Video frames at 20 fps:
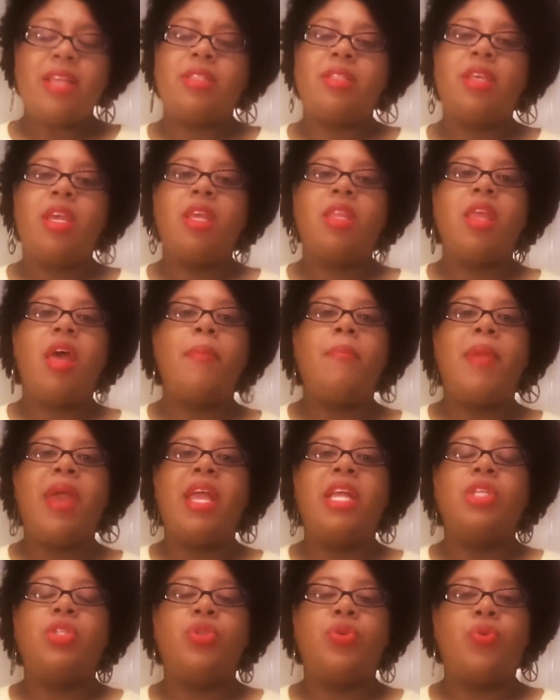thing that
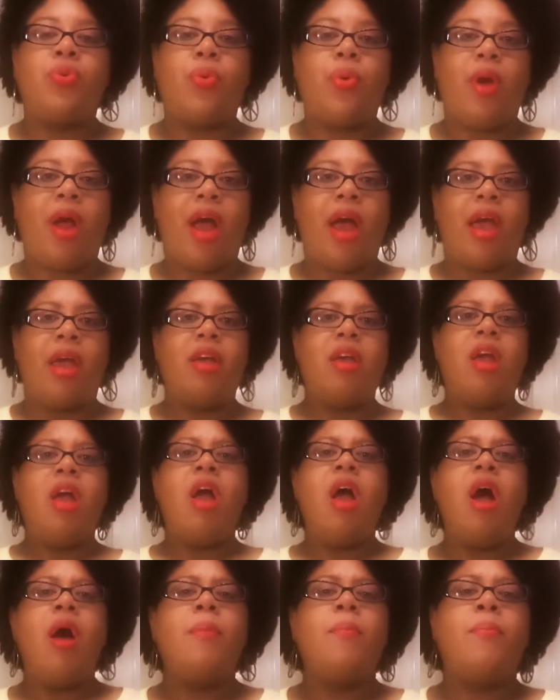made you cry,
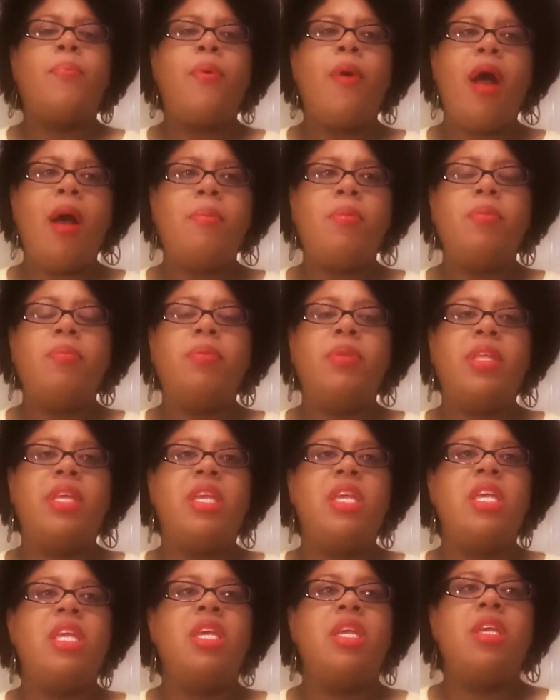
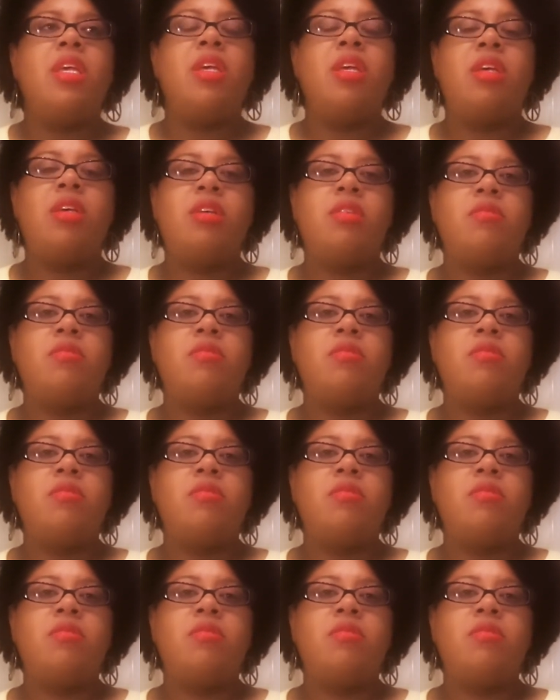probably